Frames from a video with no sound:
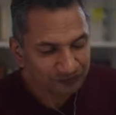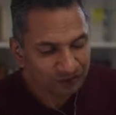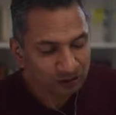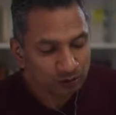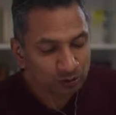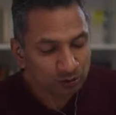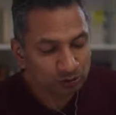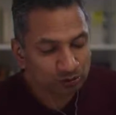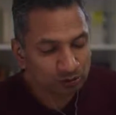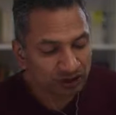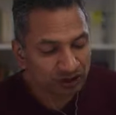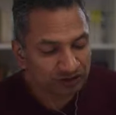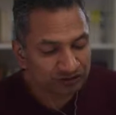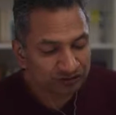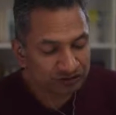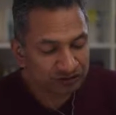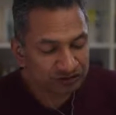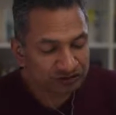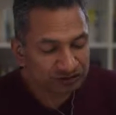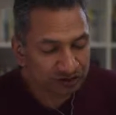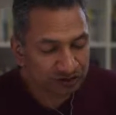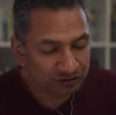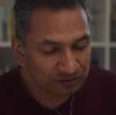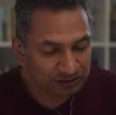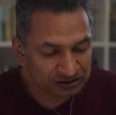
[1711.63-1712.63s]
with
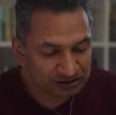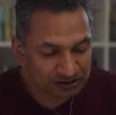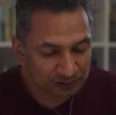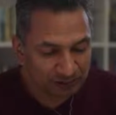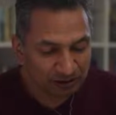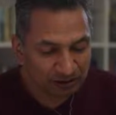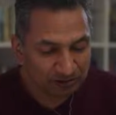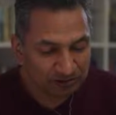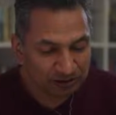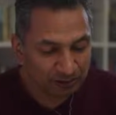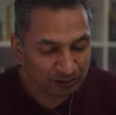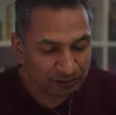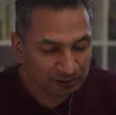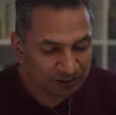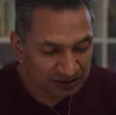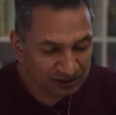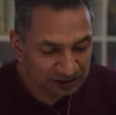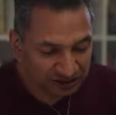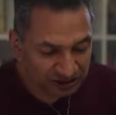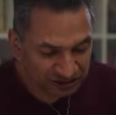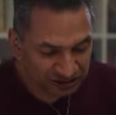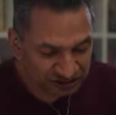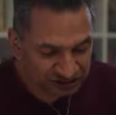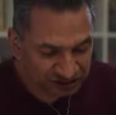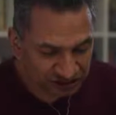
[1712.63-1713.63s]
reference, so it's about the
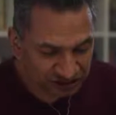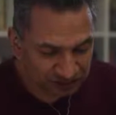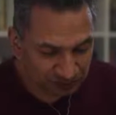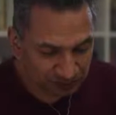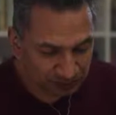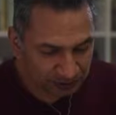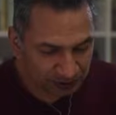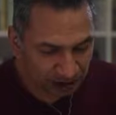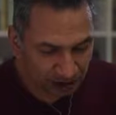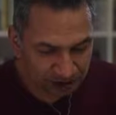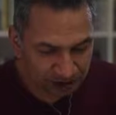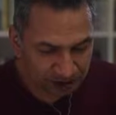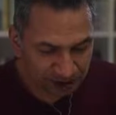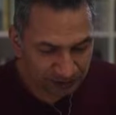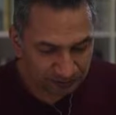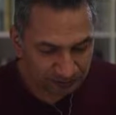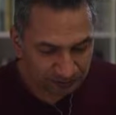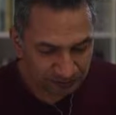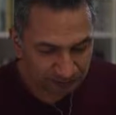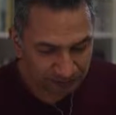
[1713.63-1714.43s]
malicious blogger.